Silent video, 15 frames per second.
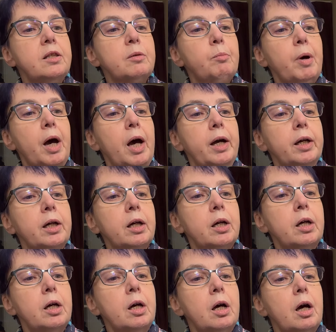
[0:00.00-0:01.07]
the back.
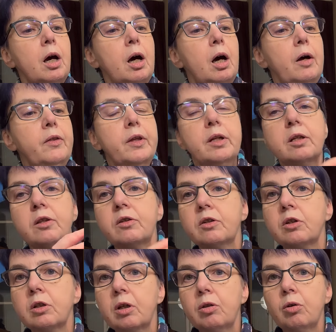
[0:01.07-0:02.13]
And then I
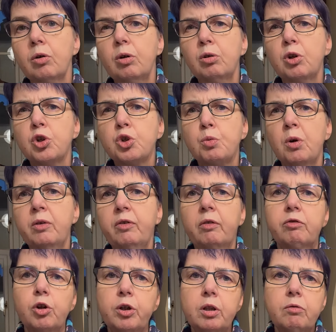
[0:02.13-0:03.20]
suddenly thought, oh gosh, what if I've
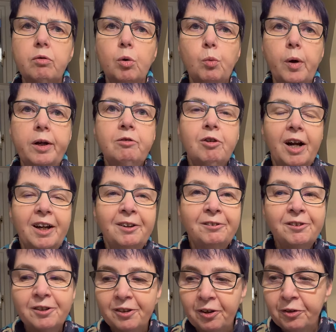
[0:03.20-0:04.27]
got it the wrong way
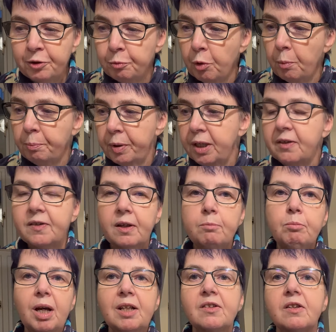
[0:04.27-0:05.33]
around? On the one piece it
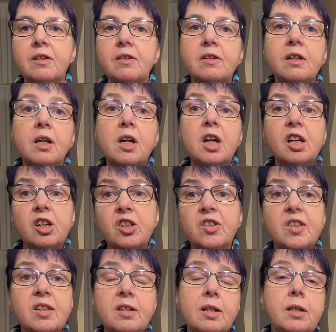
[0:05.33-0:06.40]
matters because
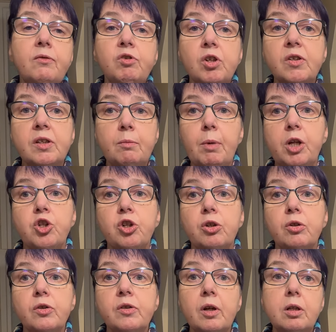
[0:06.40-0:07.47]
the sleeves are
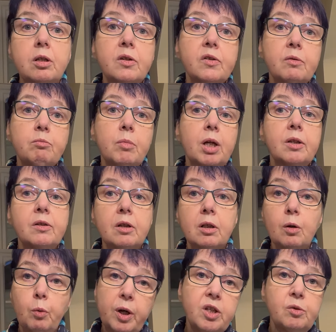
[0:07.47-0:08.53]
symmetrical, so it doesn't matter.
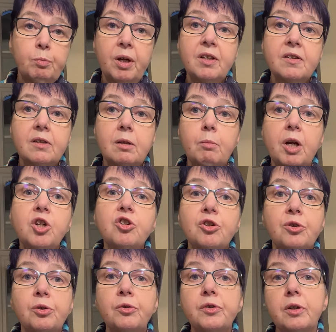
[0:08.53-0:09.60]
The waistband's
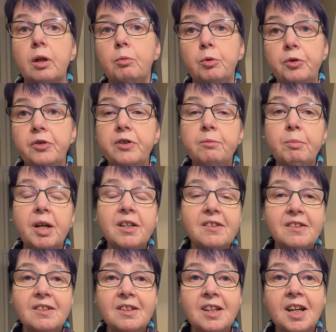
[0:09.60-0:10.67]
symmetrical, so it wouldn't have
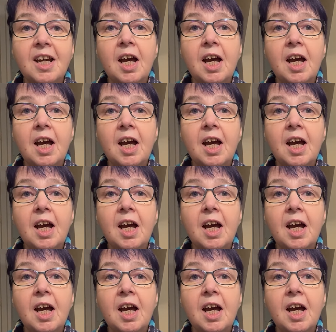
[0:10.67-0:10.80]
mattered.